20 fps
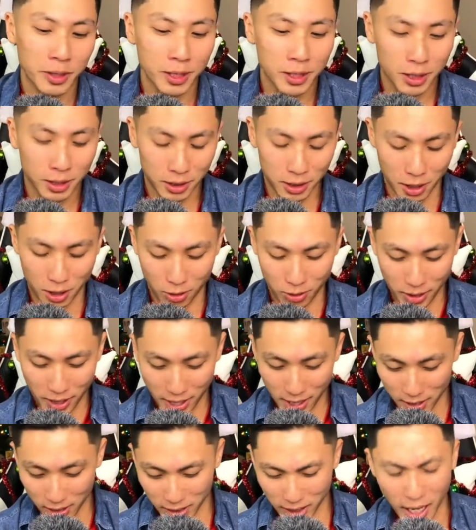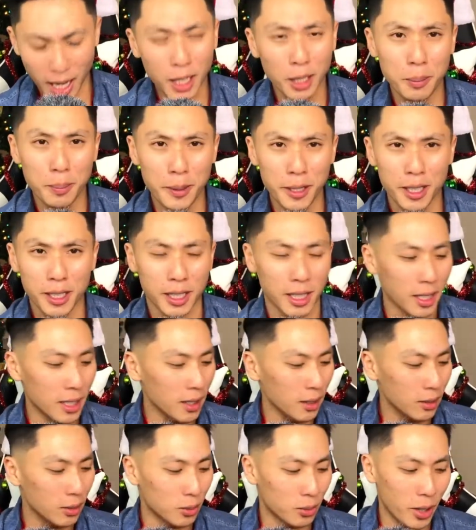So next, Caterpie again?
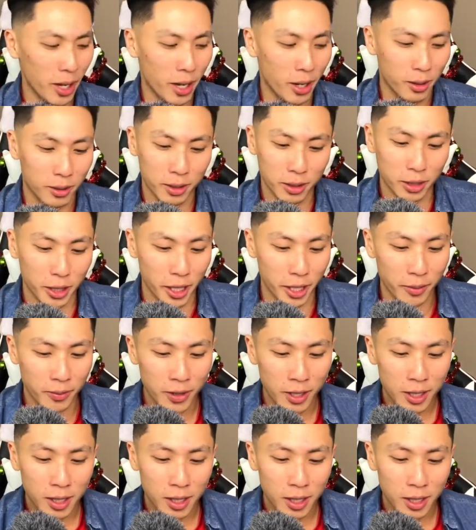Wow, okay.